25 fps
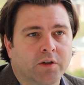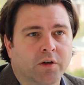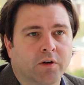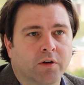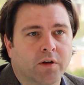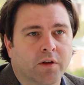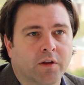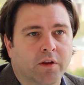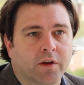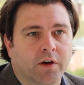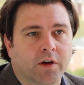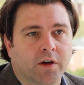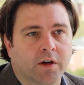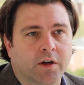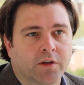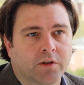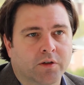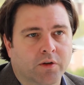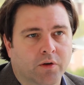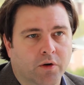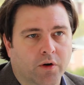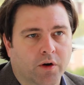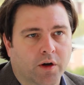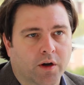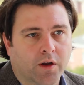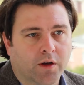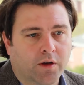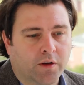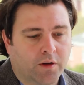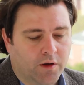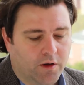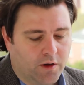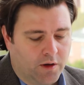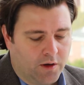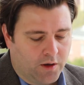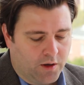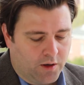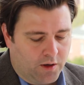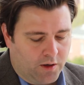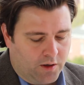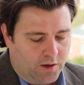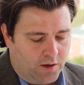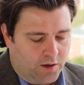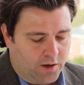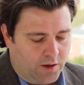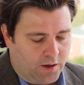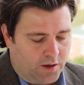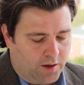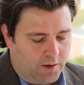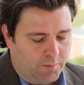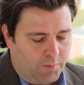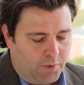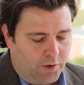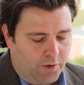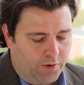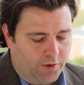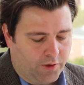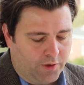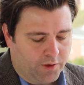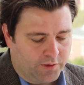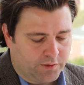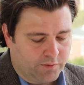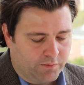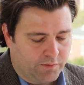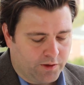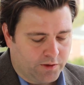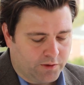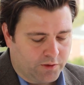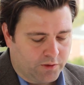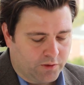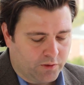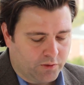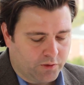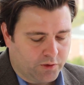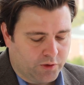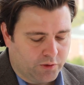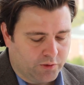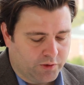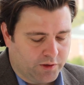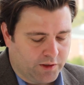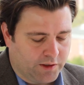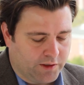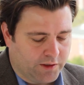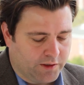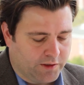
journey there at Target. Both of those events are on Tuesday the